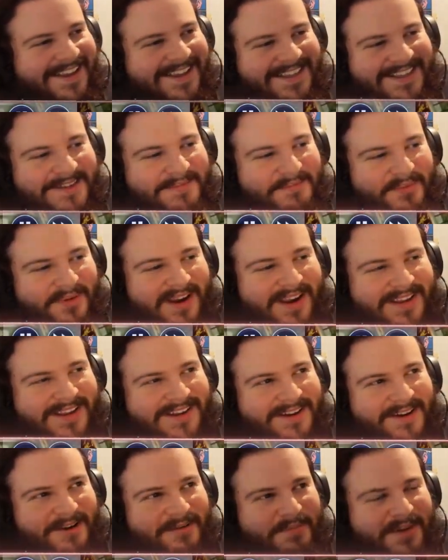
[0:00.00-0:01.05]
So
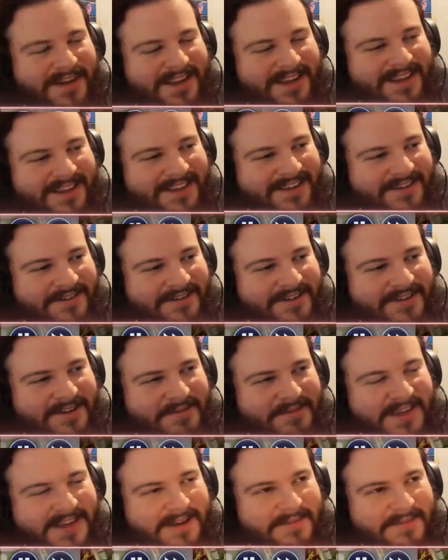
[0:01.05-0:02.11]
Branded Opening is going
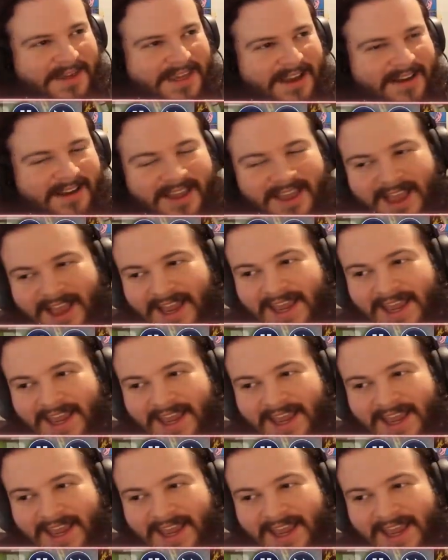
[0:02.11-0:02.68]
to be coming out.